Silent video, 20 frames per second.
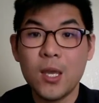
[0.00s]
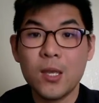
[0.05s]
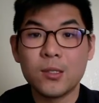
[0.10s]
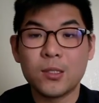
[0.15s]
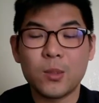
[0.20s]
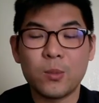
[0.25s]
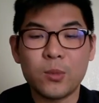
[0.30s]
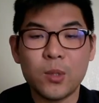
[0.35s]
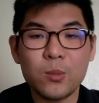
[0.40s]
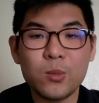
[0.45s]

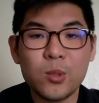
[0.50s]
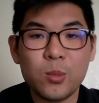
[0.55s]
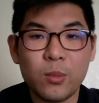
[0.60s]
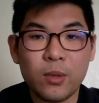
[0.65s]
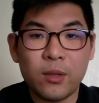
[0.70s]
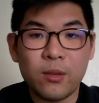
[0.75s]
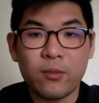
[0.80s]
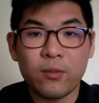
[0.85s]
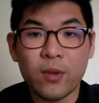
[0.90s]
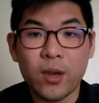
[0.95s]
Sometimes you
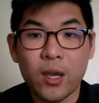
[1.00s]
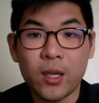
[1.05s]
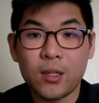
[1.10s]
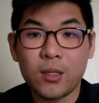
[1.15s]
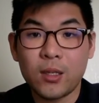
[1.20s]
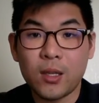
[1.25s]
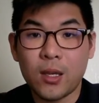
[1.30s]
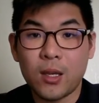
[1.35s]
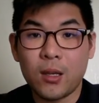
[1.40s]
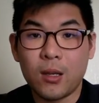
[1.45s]
may
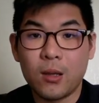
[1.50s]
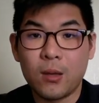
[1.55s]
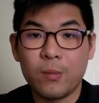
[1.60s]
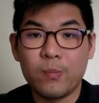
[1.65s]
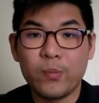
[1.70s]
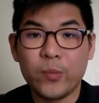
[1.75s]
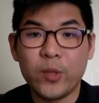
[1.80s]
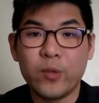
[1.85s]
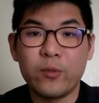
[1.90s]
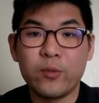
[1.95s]
find that
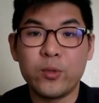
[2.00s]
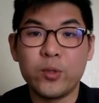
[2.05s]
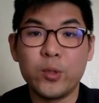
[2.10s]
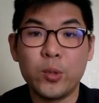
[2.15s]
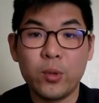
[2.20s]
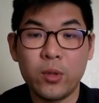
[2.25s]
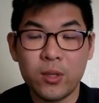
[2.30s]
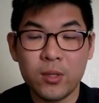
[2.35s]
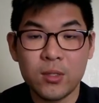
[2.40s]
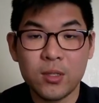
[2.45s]
um, if you
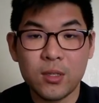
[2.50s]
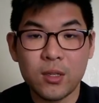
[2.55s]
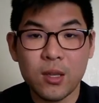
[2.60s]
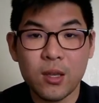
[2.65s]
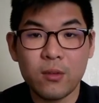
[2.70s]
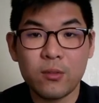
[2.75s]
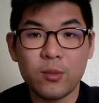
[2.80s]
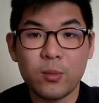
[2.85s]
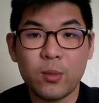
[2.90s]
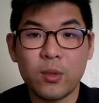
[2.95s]
do this
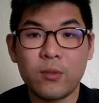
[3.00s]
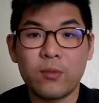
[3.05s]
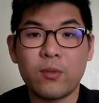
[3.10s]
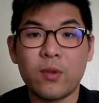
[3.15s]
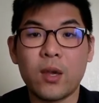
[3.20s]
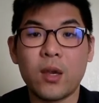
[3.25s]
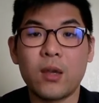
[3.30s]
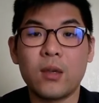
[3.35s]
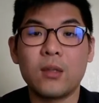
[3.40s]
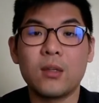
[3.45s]
enough, you may
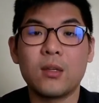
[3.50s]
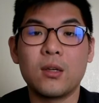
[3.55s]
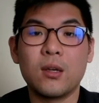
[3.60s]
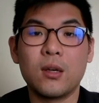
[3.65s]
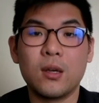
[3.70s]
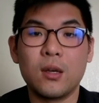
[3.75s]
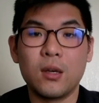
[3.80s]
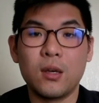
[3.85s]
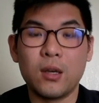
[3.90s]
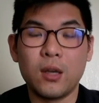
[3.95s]
find
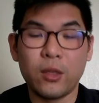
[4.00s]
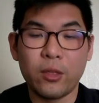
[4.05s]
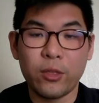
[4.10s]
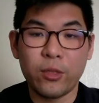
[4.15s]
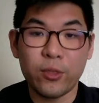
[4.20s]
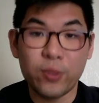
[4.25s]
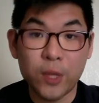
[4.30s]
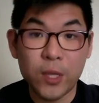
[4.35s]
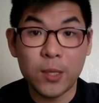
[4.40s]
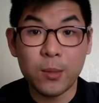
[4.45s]
uh, a
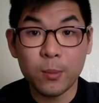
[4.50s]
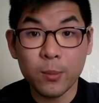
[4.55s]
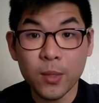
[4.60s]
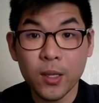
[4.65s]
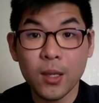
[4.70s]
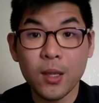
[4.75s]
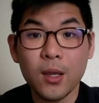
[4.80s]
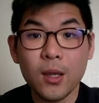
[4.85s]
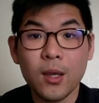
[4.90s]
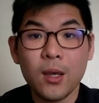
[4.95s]
theme
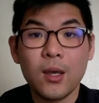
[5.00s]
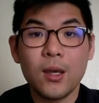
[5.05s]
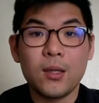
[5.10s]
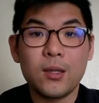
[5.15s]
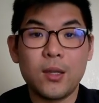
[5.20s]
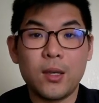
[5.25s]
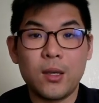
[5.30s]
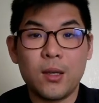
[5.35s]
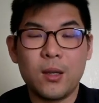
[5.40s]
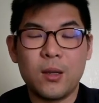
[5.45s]

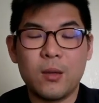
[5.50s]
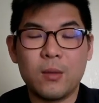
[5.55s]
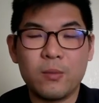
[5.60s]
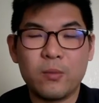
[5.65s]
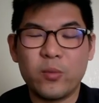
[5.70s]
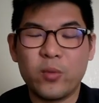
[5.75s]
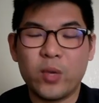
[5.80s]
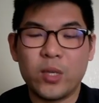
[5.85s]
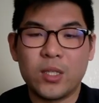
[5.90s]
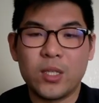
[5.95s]
that, um,
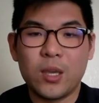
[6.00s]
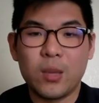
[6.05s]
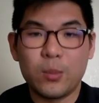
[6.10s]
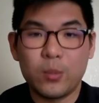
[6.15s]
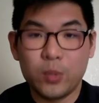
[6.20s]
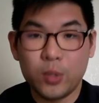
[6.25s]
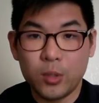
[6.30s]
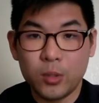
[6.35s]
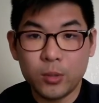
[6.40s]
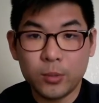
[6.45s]
for
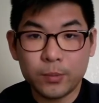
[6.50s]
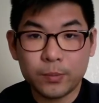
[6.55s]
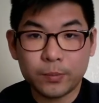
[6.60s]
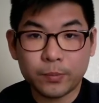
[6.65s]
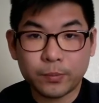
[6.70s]
example,